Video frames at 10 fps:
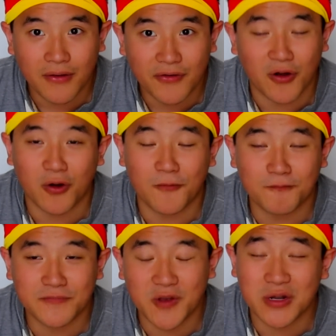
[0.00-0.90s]

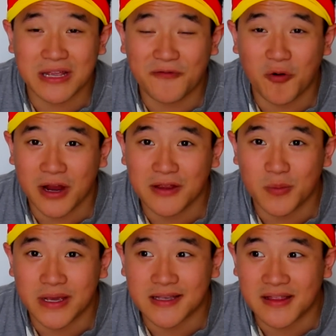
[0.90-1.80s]
So don't eat 4
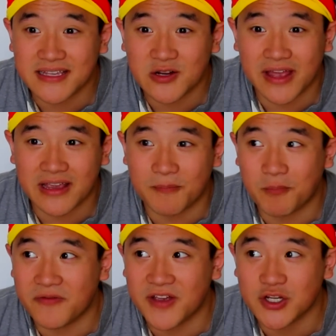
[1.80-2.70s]
Indomies unless you're like a
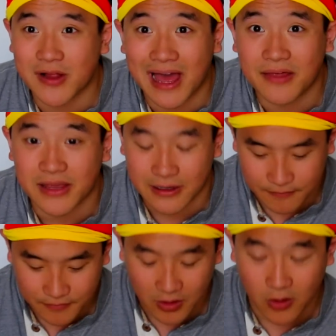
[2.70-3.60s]
professional athlete
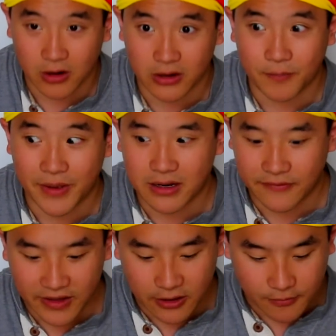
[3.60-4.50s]
or a
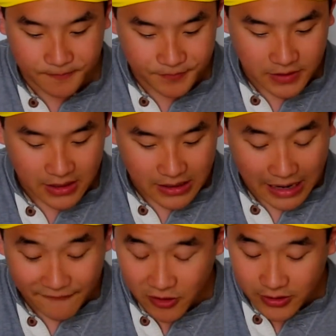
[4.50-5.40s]
competitive eater.
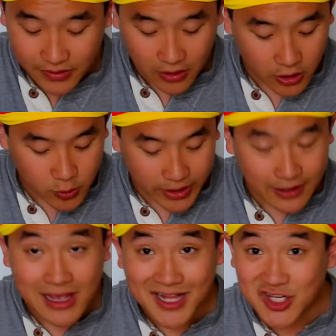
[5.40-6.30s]
I've learned it the hard way.
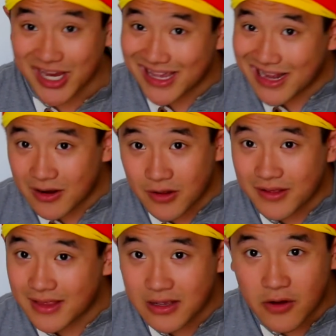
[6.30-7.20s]
Check it out on the
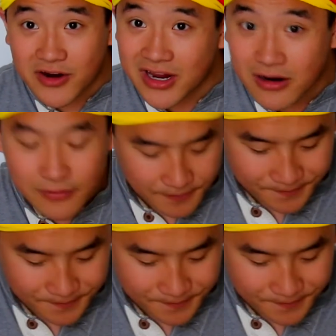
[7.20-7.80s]
link over here.